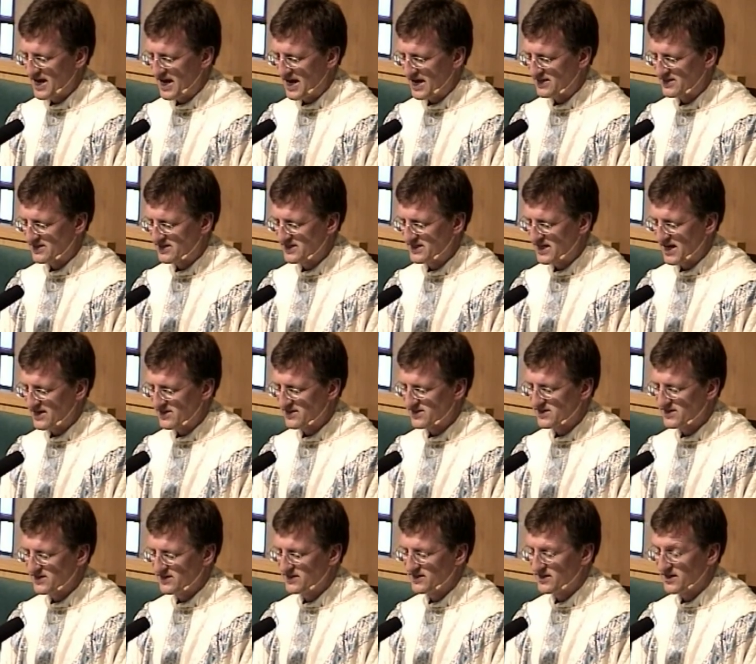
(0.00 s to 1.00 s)
has
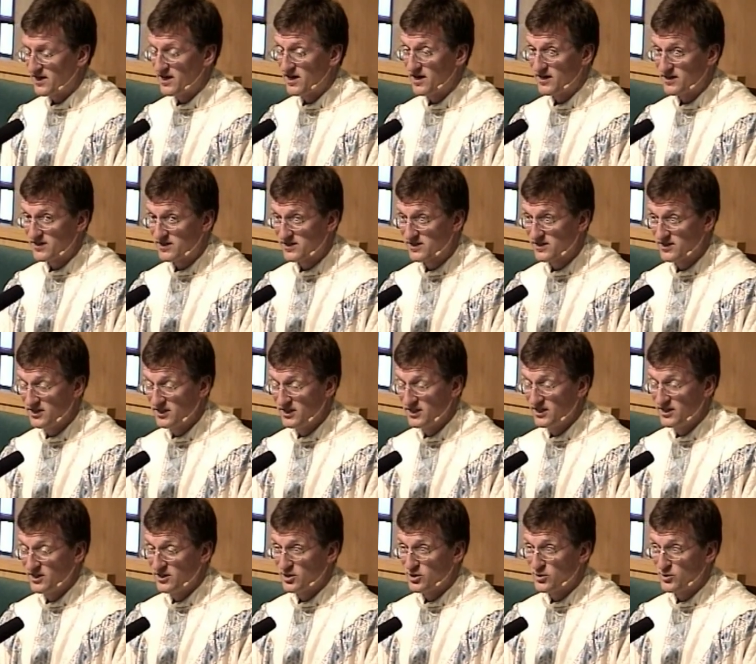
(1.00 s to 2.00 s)
destined us
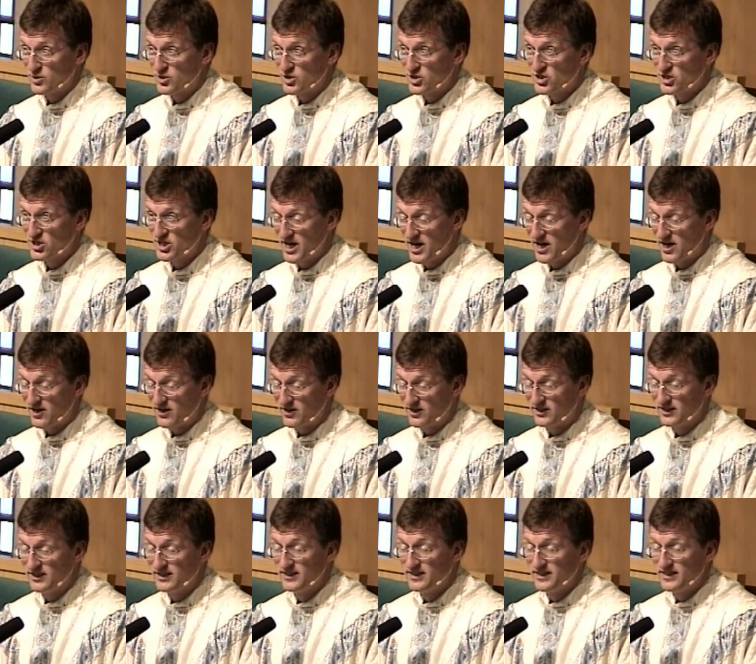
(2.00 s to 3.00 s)
to
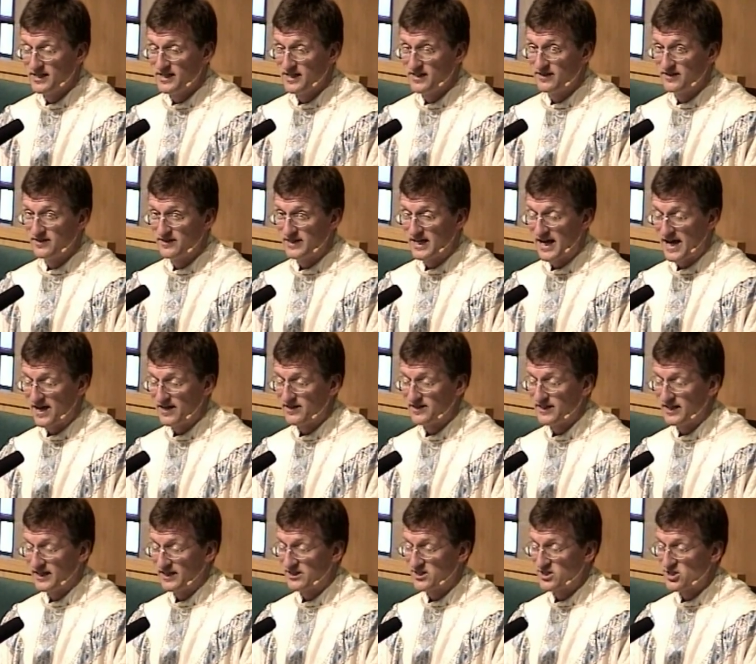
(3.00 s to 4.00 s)
share in that
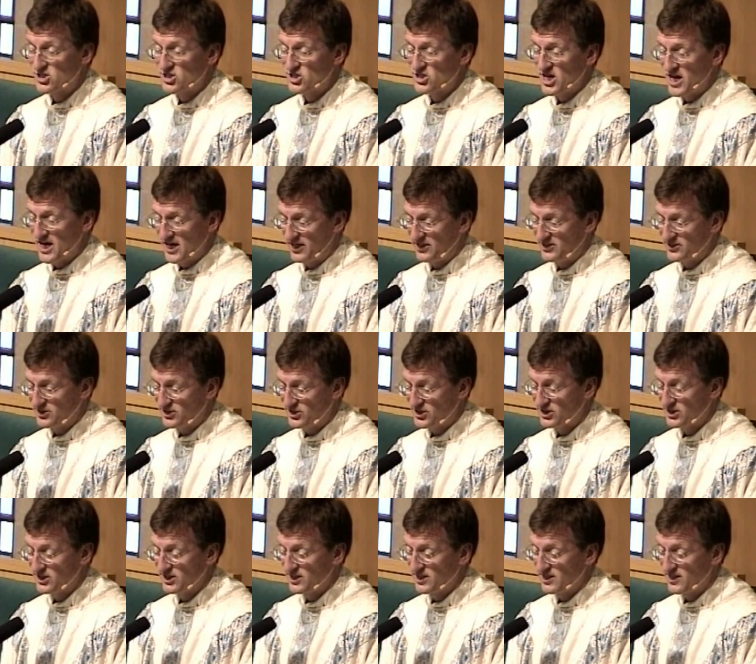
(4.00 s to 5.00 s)

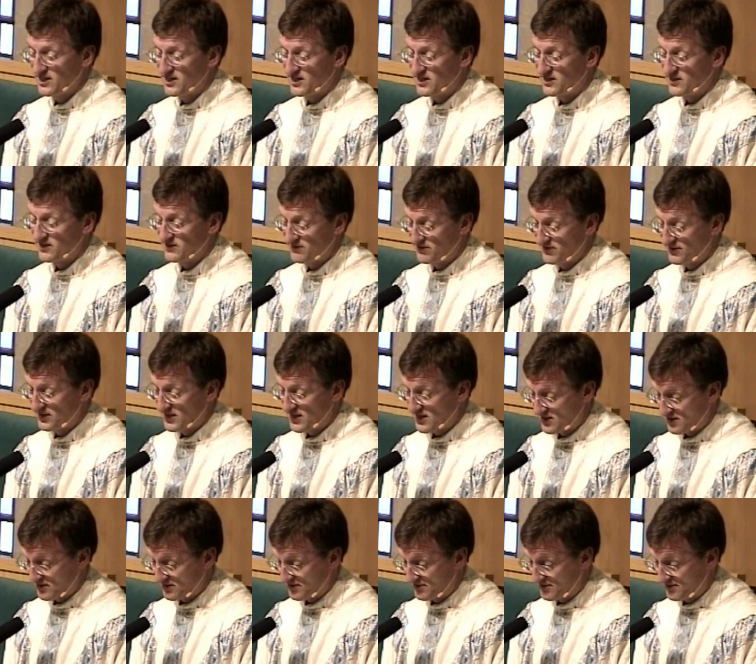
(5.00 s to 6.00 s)
exchange of
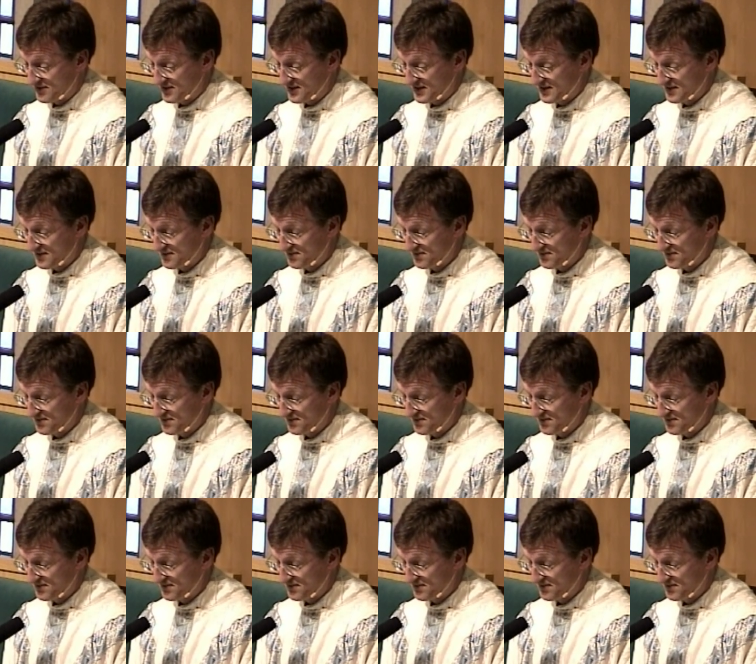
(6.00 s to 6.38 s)
love.